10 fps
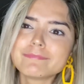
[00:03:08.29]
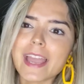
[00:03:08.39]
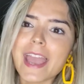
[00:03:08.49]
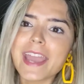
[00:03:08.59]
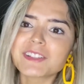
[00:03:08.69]

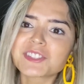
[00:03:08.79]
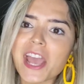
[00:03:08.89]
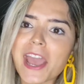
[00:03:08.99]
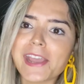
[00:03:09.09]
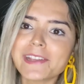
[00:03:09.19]
Hey
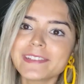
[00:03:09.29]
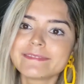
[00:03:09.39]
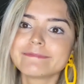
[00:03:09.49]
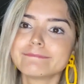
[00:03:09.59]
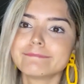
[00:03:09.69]
Tay,
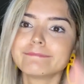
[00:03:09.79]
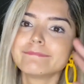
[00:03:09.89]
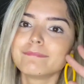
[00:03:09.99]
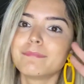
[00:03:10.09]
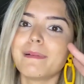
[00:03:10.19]

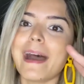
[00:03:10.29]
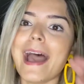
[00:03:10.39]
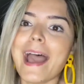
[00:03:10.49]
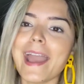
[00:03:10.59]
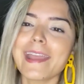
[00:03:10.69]

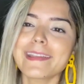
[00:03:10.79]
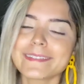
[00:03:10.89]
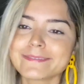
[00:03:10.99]
bye.